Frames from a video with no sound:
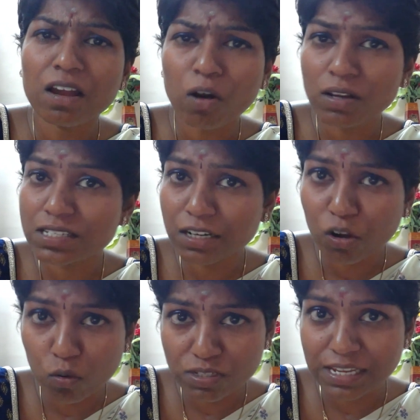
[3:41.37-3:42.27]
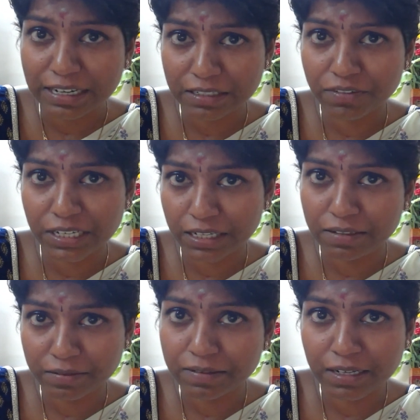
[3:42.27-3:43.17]
rods and cones activity.
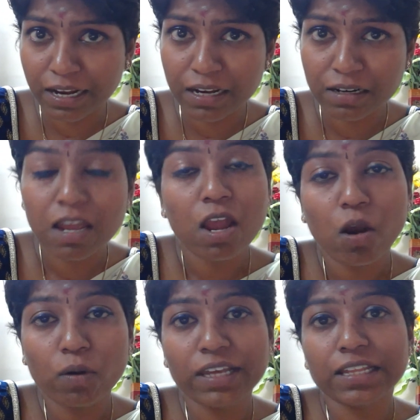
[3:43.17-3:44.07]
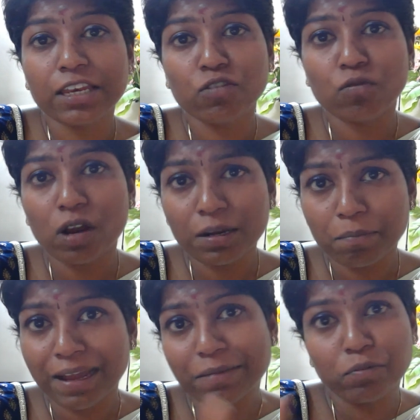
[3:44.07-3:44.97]
Correct? Only then you
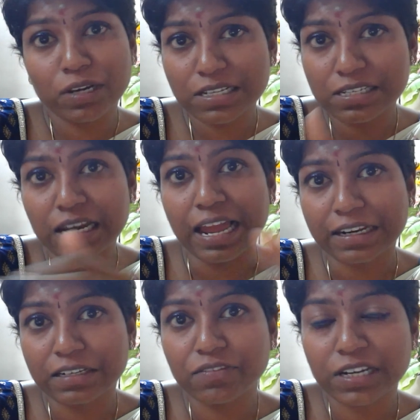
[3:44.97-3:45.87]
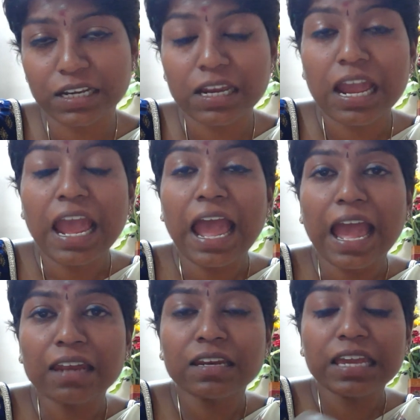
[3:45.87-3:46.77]
got bipolar cell activity.
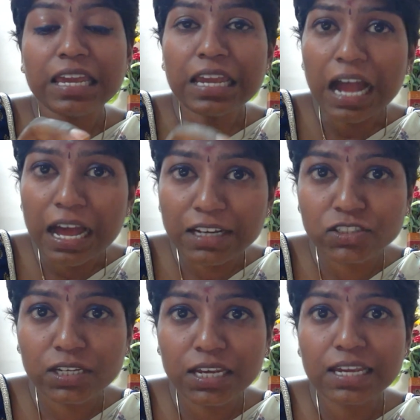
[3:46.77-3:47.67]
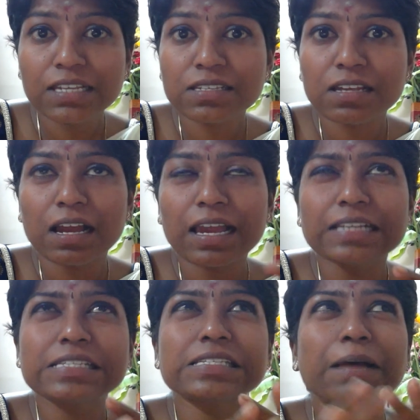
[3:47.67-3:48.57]
And ERG is,
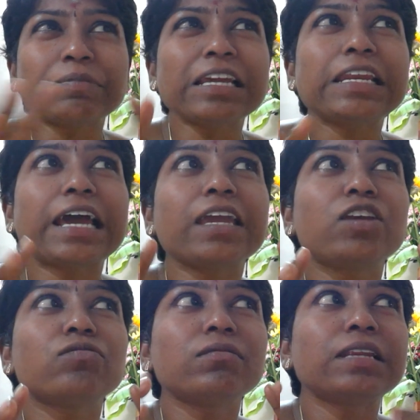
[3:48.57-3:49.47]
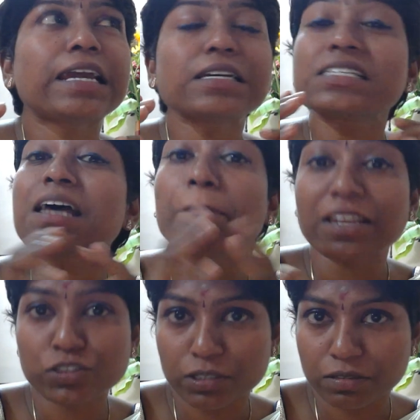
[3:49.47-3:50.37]
it's something like, you know, like a
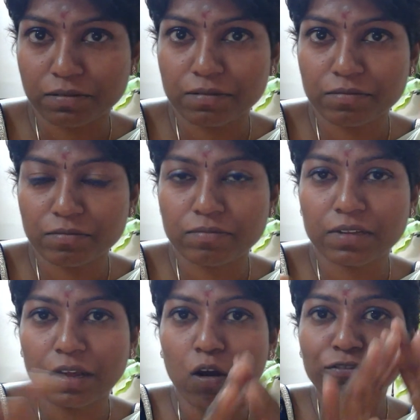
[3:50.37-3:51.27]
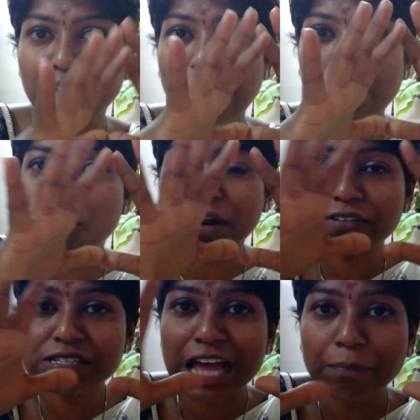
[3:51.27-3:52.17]
summation of
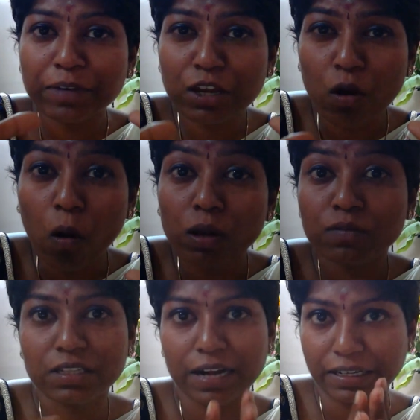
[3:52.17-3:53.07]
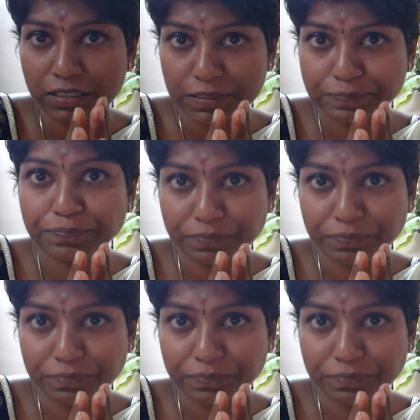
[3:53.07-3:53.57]
whatever is happening all over the retina,